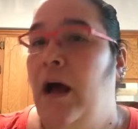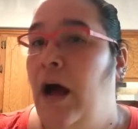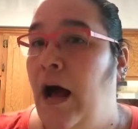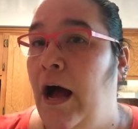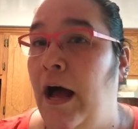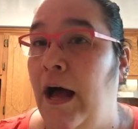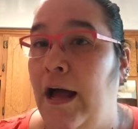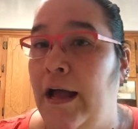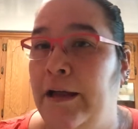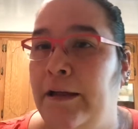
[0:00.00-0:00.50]

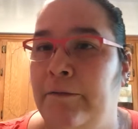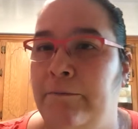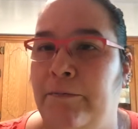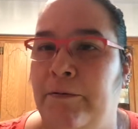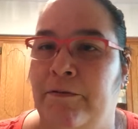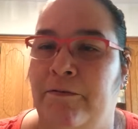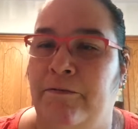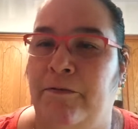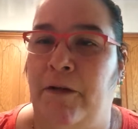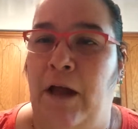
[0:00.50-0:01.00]
I am
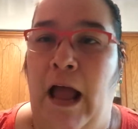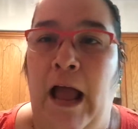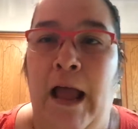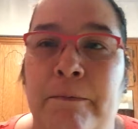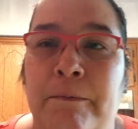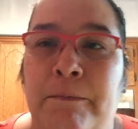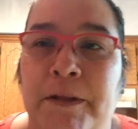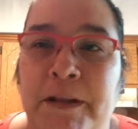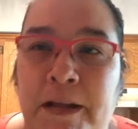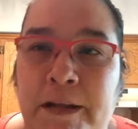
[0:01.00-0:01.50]
prefer.
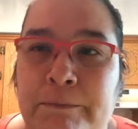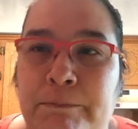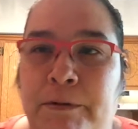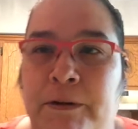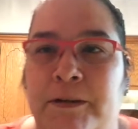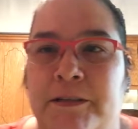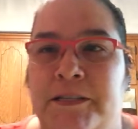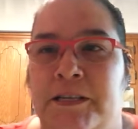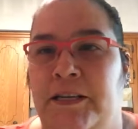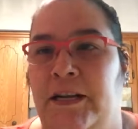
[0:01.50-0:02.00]
am a night
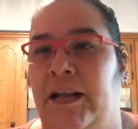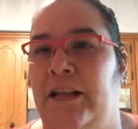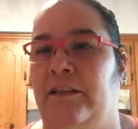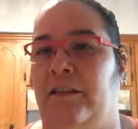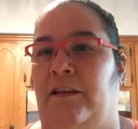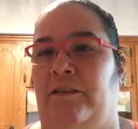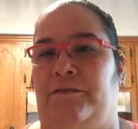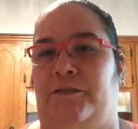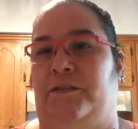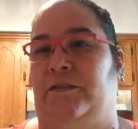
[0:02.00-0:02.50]
person. I
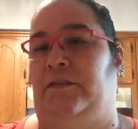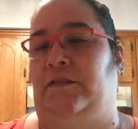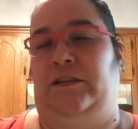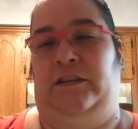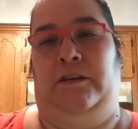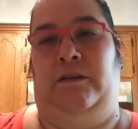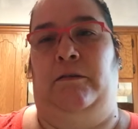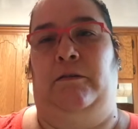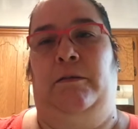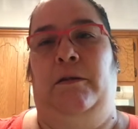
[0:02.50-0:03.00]
love,
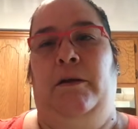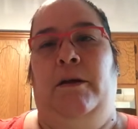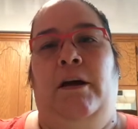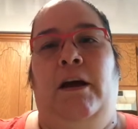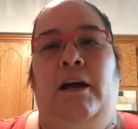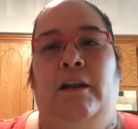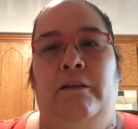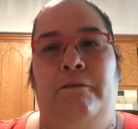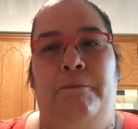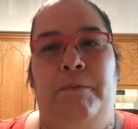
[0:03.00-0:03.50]
you know,
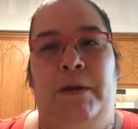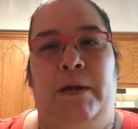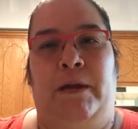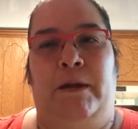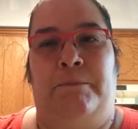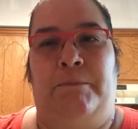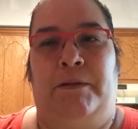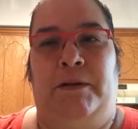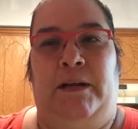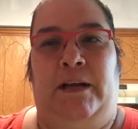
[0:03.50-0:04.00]
I love being
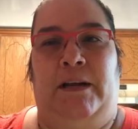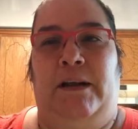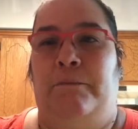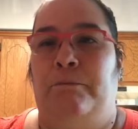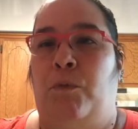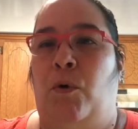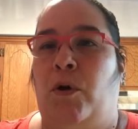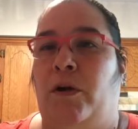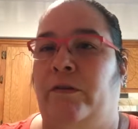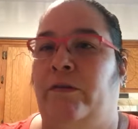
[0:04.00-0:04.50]
up at night.
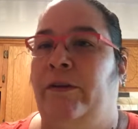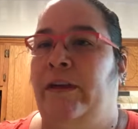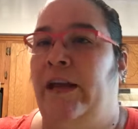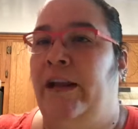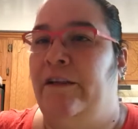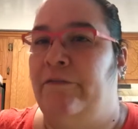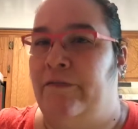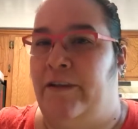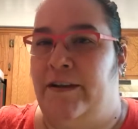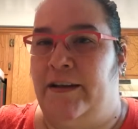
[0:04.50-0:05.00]
I'm more
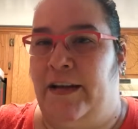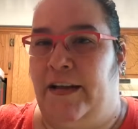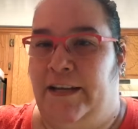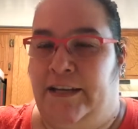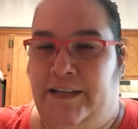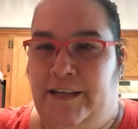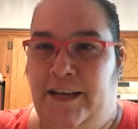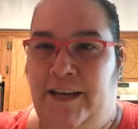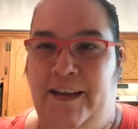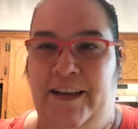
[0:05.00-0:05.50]
creative at
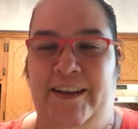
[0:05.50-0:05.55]
night.